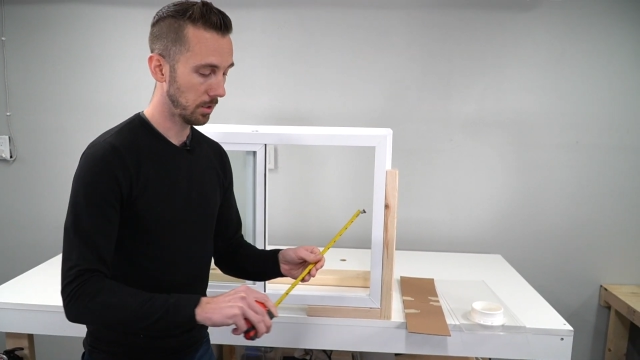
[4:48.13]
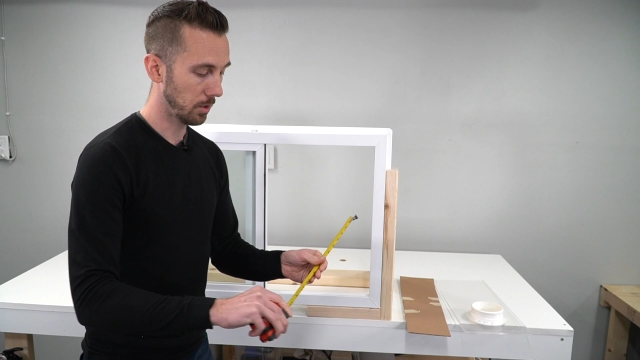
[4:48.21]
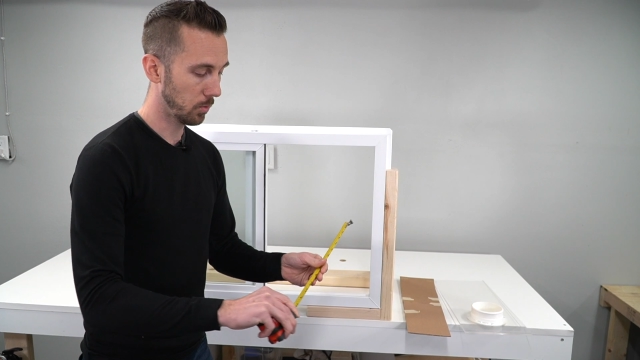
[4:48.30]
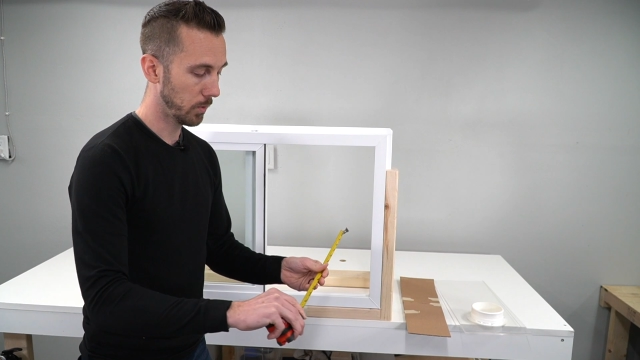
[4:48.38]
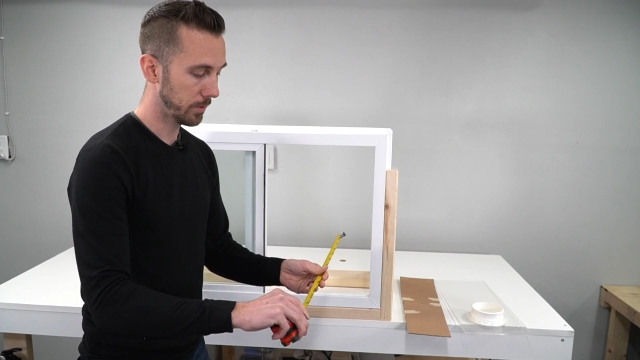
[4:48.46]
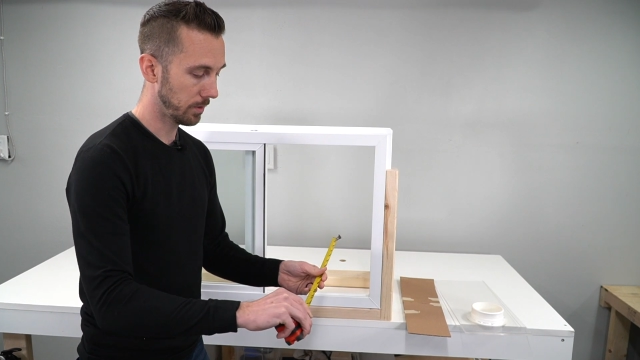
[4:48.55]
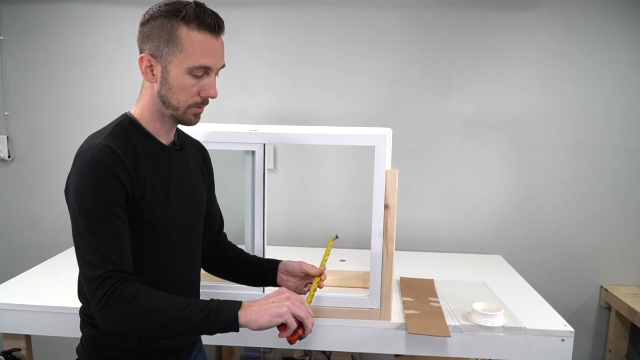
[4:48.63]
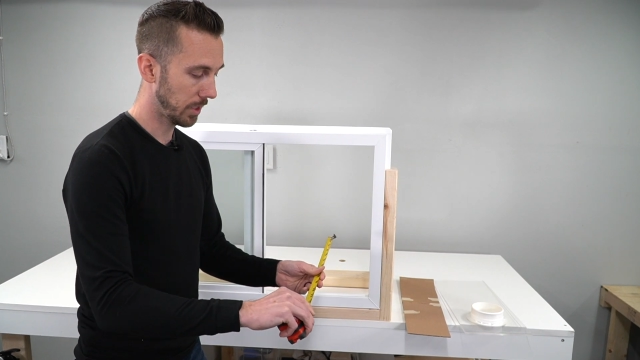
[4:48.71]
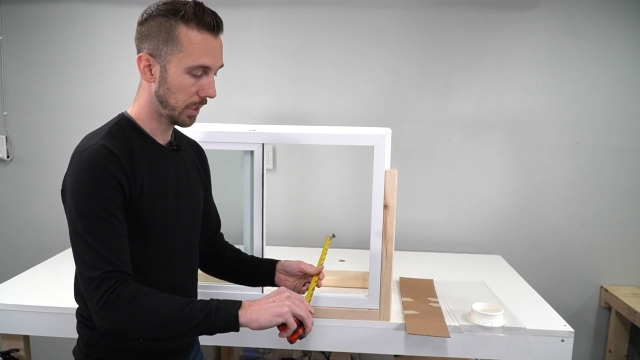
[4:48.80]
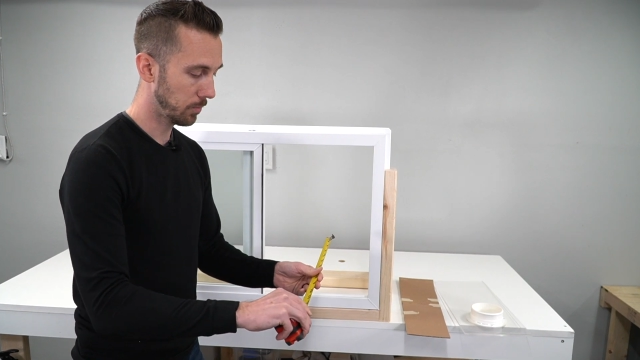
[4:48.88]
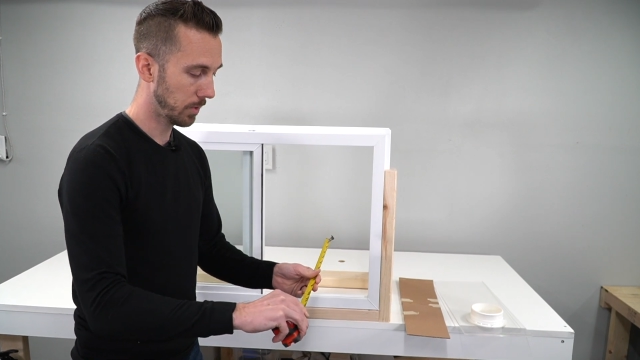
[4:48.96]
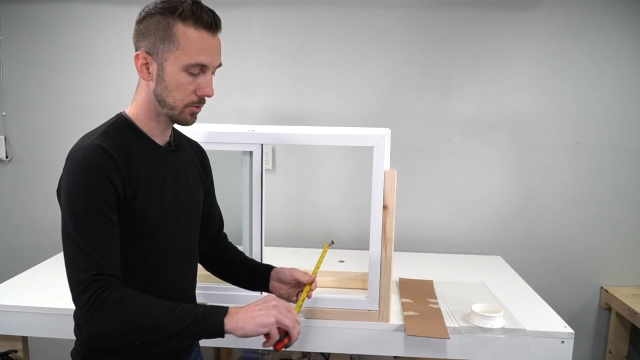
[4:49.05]
with our
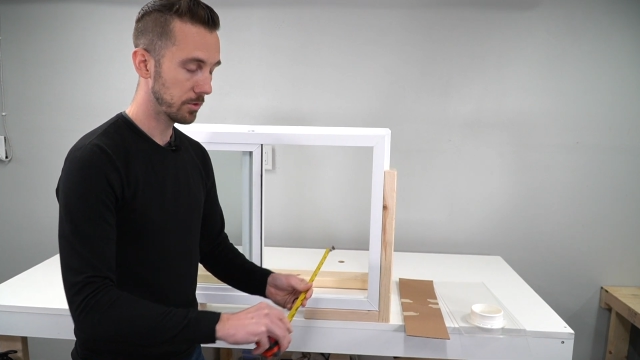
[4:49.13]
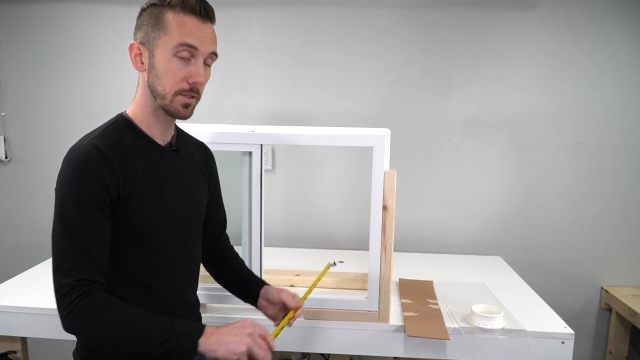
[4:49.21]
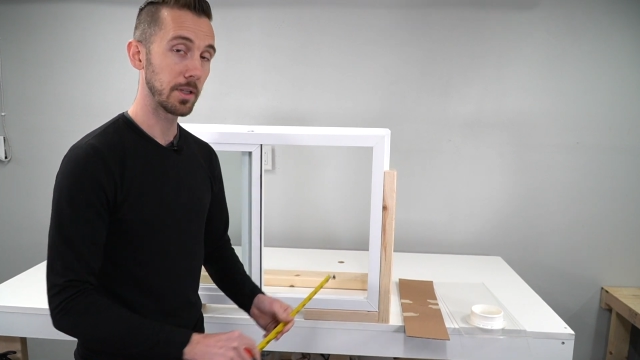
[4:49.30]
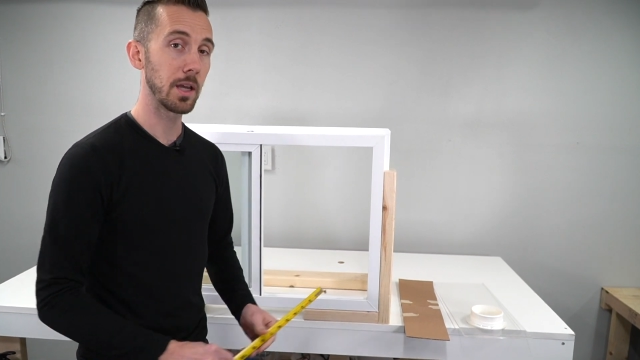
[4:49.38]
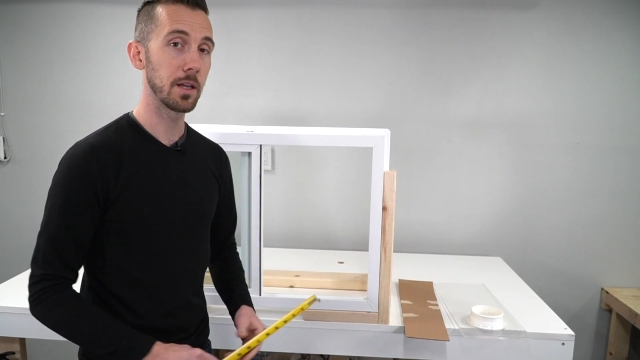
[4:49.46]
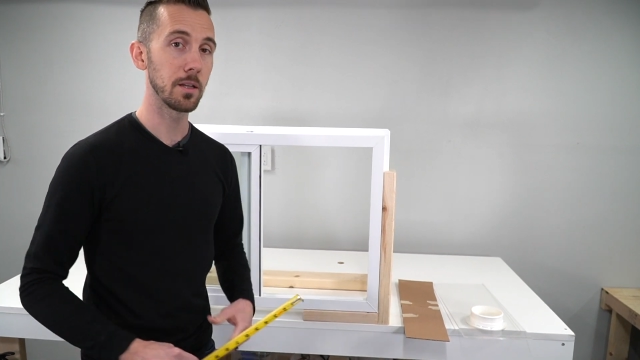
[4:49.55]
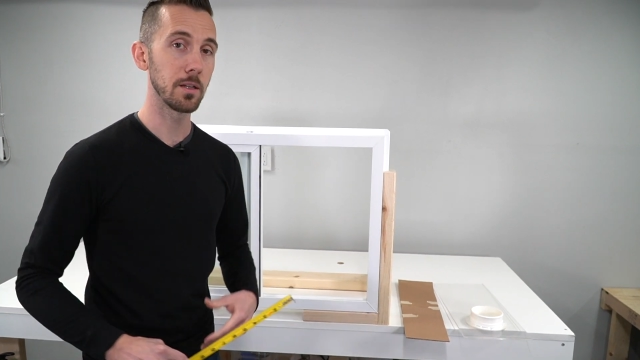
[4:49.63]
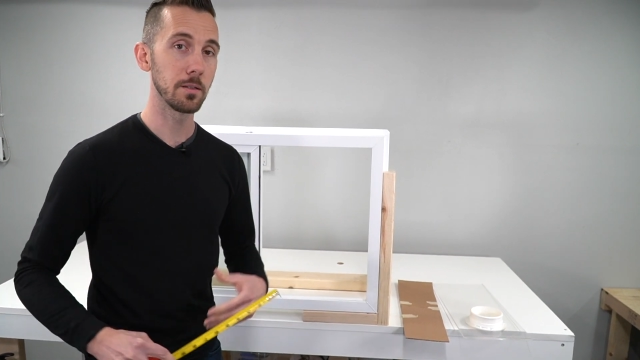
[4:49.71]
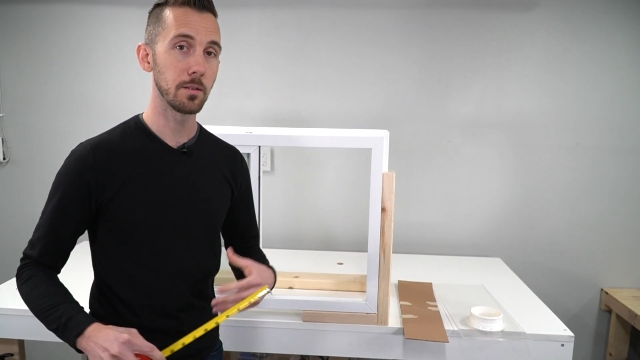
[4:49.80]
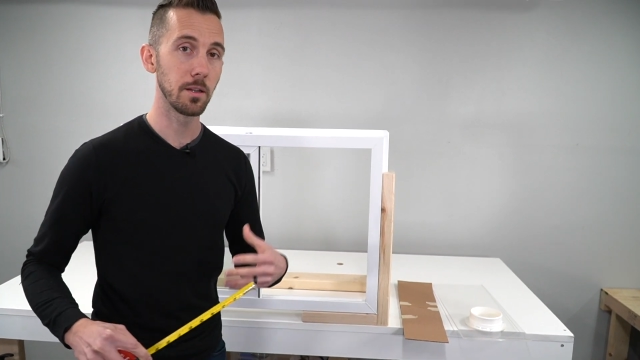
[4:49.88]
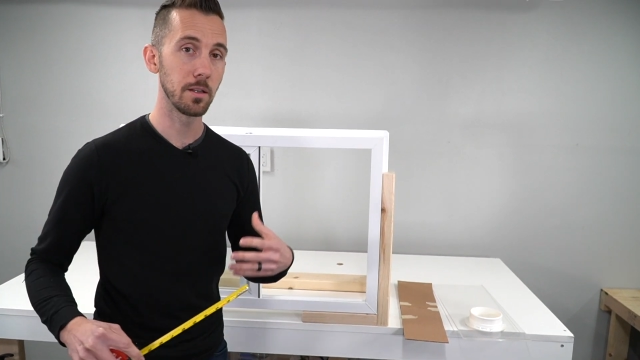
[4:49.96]
tape measure to kind of